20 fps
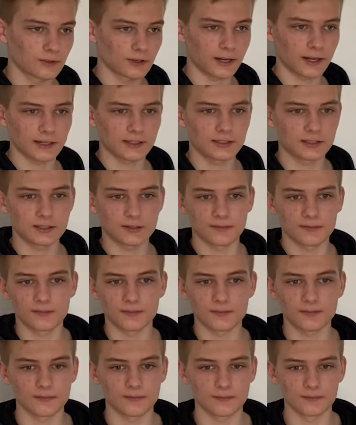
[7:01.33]

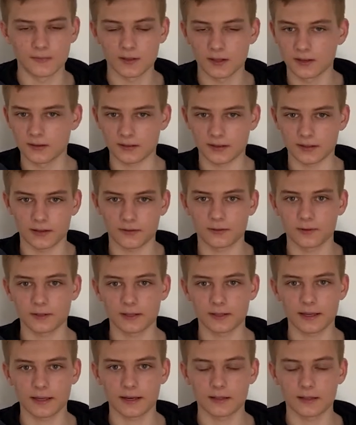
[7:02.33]
custom, like really
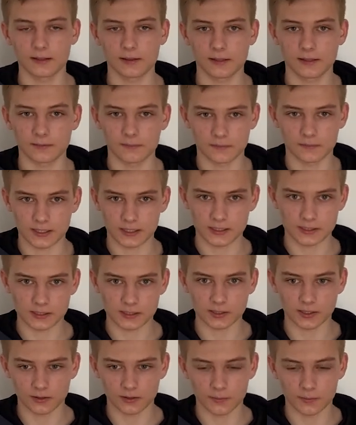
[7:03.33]
anything, because it's
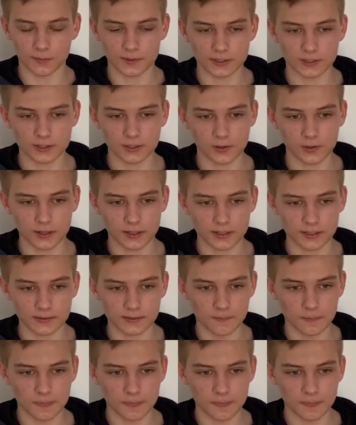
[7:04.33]
all open source.